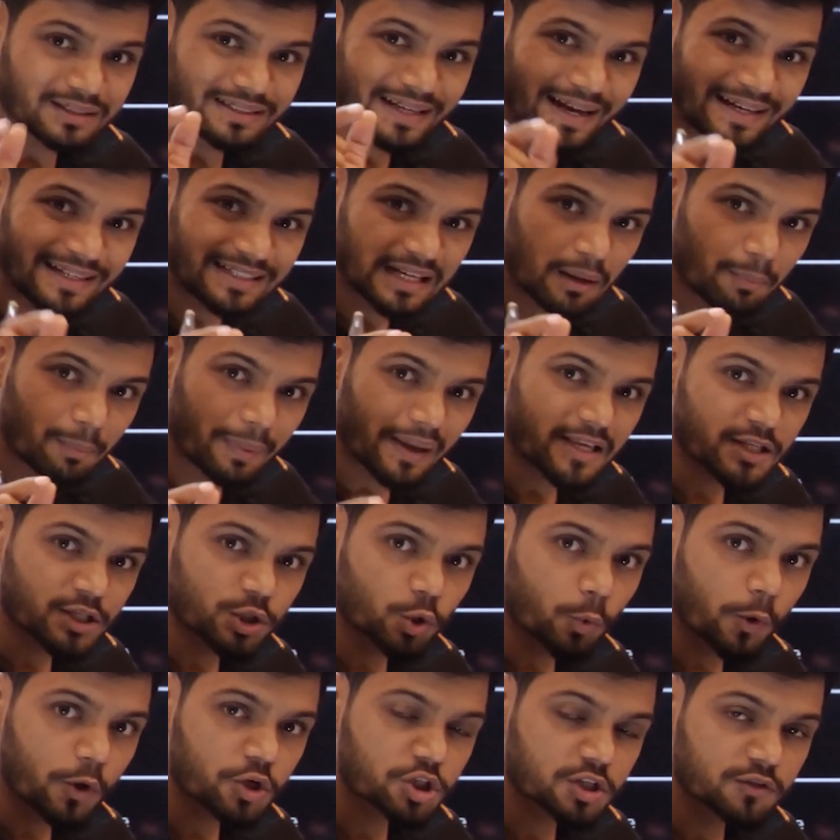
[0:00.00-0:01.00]
database
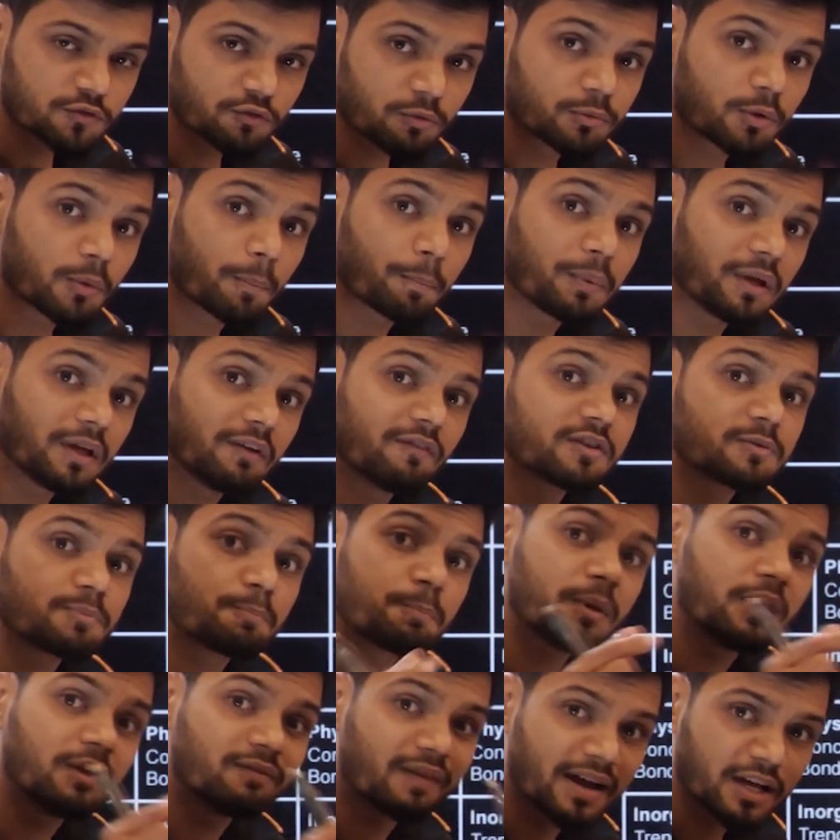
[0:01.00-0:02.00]
questions from your previous
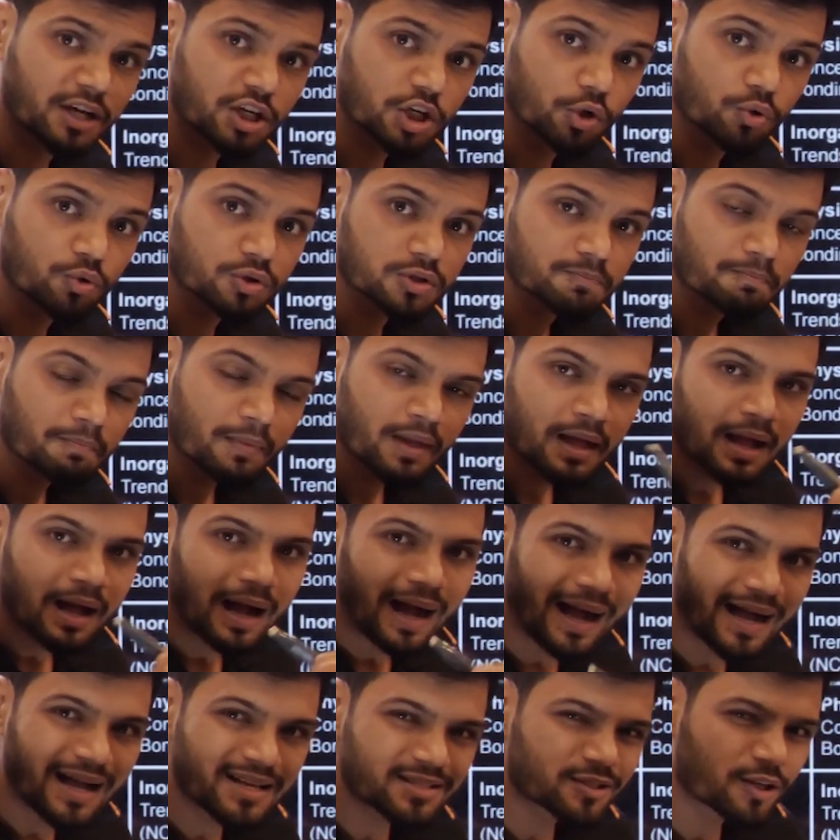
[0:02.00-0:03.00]
PYQs
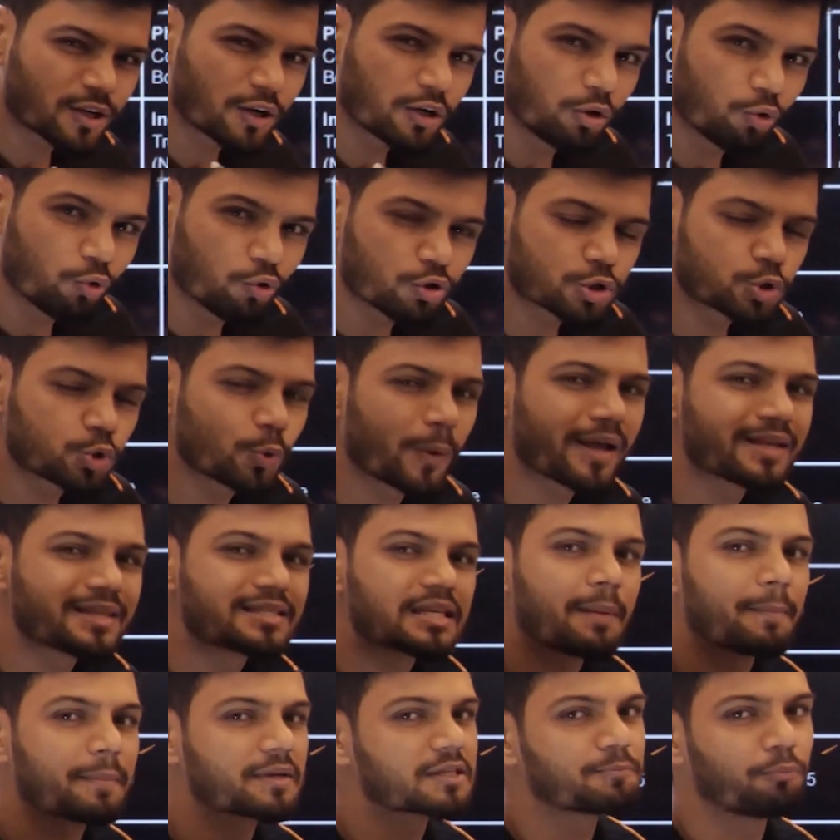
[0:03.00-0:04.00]
as close to
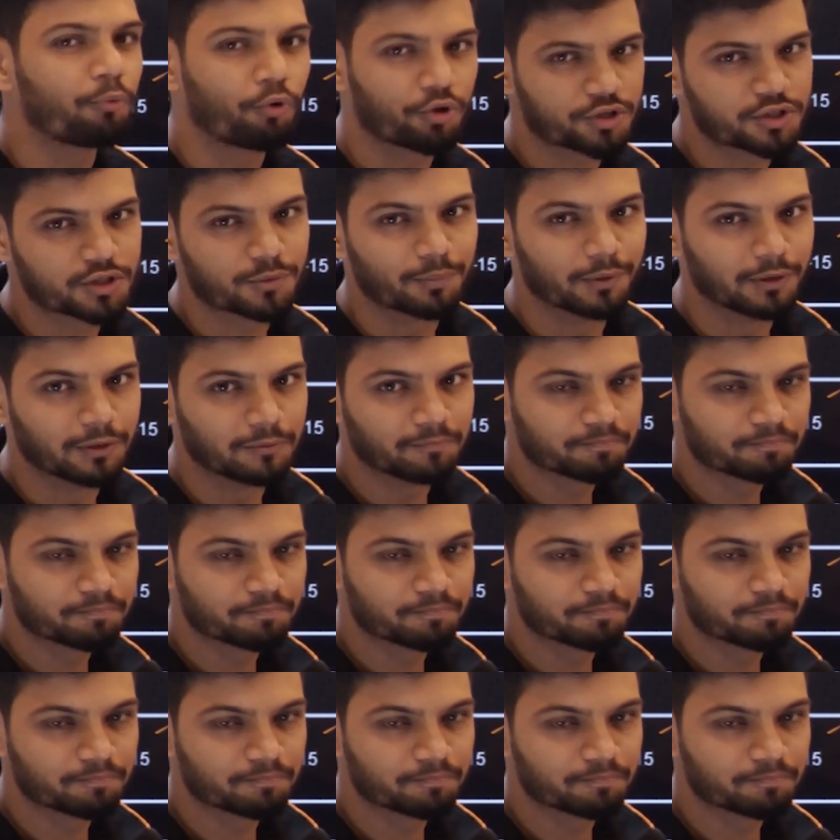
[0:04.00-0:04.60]
exam as possible.